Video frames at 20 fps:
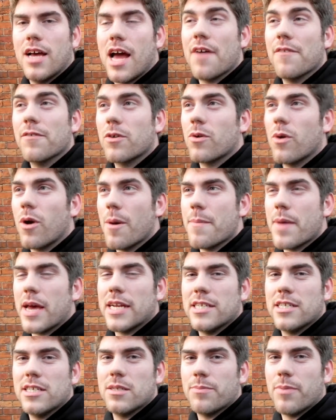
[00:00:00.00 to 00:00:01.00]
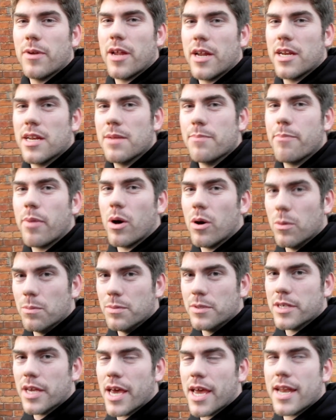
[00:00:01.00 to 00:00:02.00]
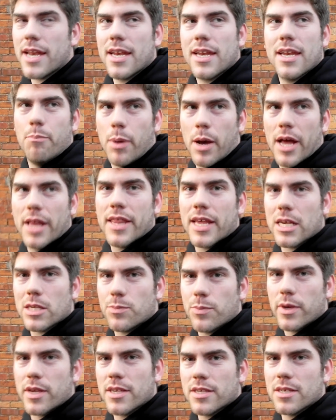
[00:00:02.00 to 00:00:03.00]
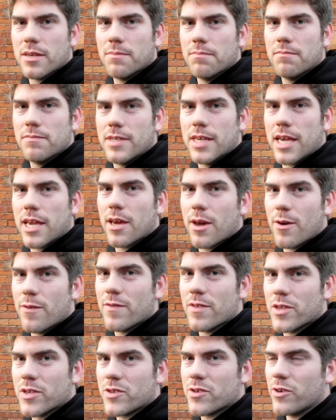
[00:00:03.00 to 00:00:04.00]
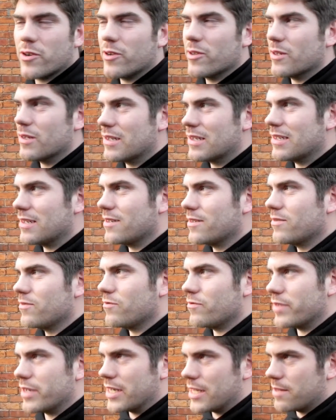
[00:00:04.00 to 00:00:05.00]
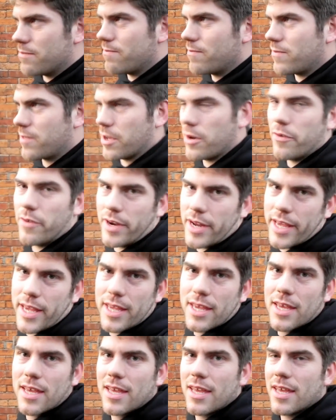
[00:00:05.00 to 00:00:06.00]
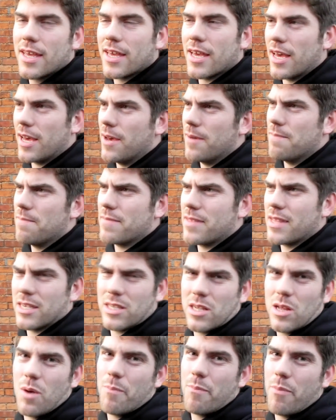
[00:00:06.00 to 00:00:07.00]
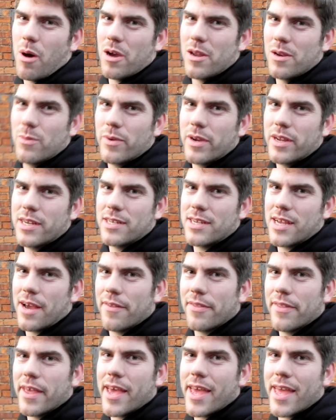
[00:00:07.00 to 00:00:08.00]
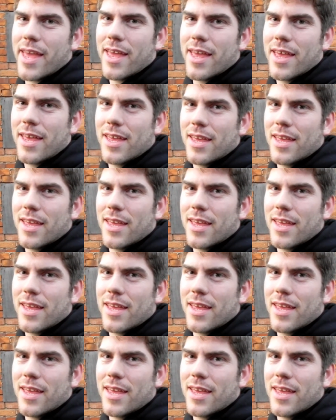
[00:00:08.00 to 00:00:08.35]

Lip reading: I haven't quite managed to plant any bulbs yet, but that's because I'm digging over the soil really thoroughly. There's a lot of bindweed down there.